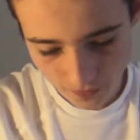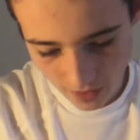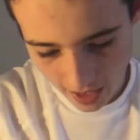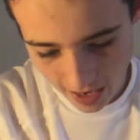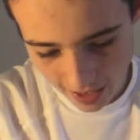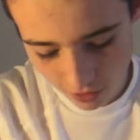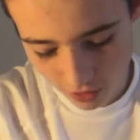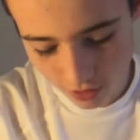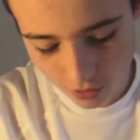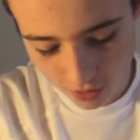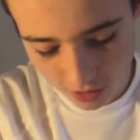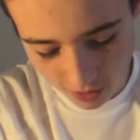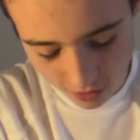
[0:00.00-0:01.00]
I had it on
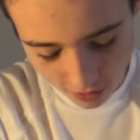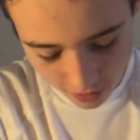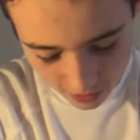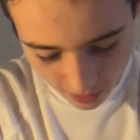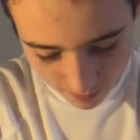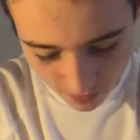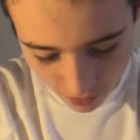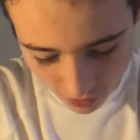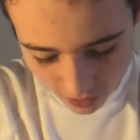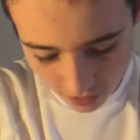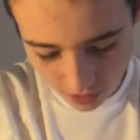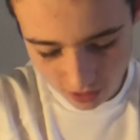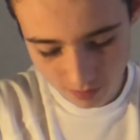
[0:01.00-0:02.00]
earlier because I've been
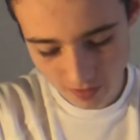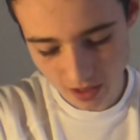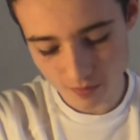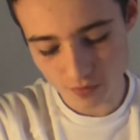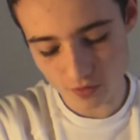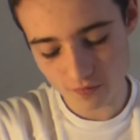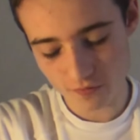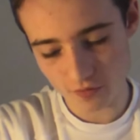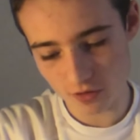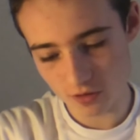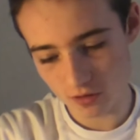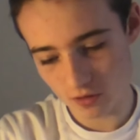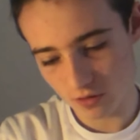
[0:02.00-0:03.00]
using this MacBook for
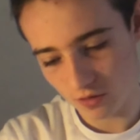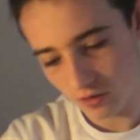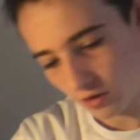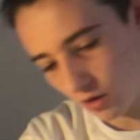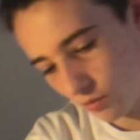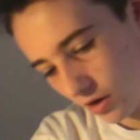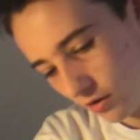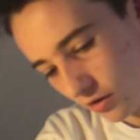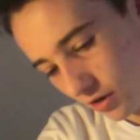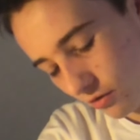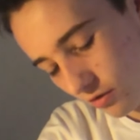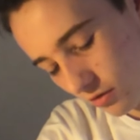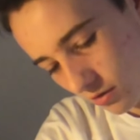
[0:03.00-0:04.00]
a while
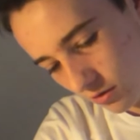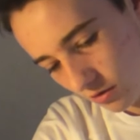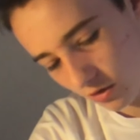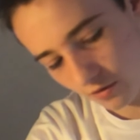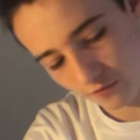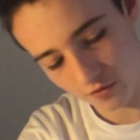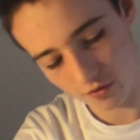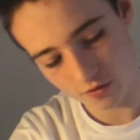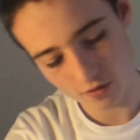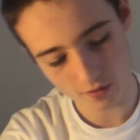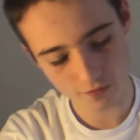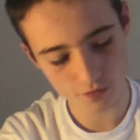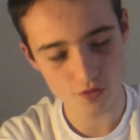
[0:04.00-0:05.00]
now, or for
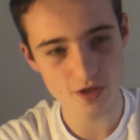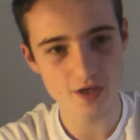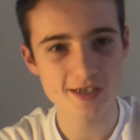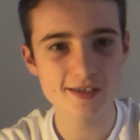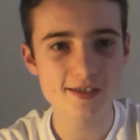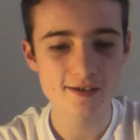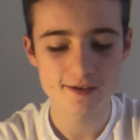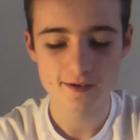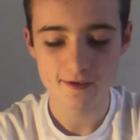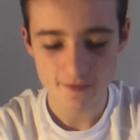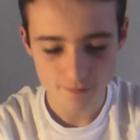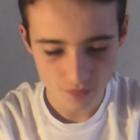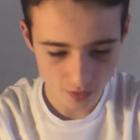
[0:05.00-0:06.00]
a few days.
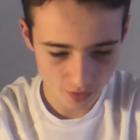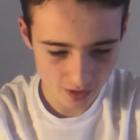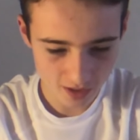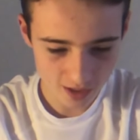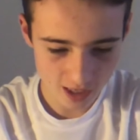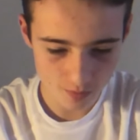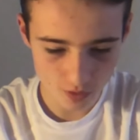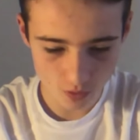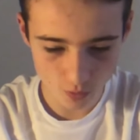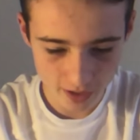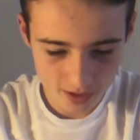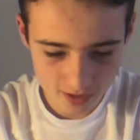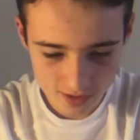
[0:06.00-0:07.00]
I think it came on
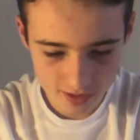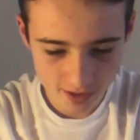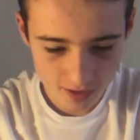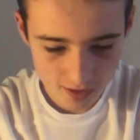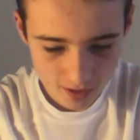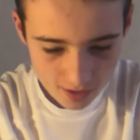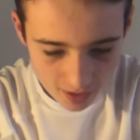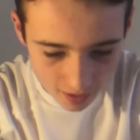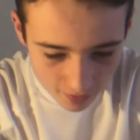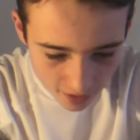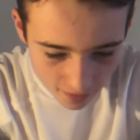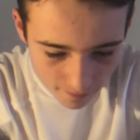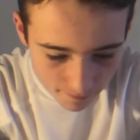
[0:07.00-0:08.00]
Wednesday,
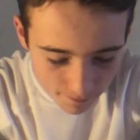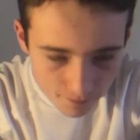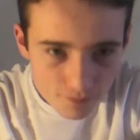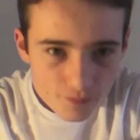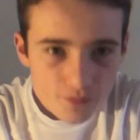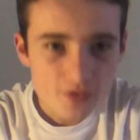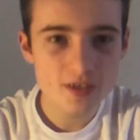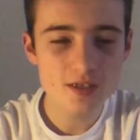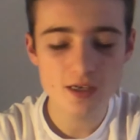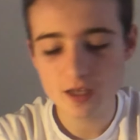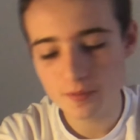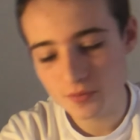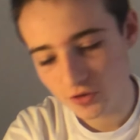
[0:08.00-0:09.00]
and then these
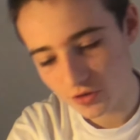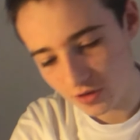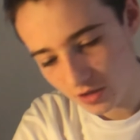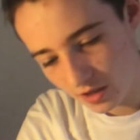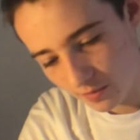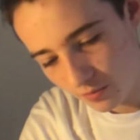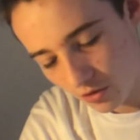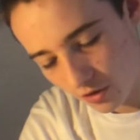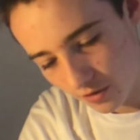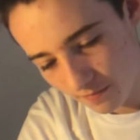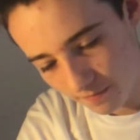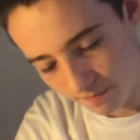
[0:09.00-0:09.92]
clips just clip on,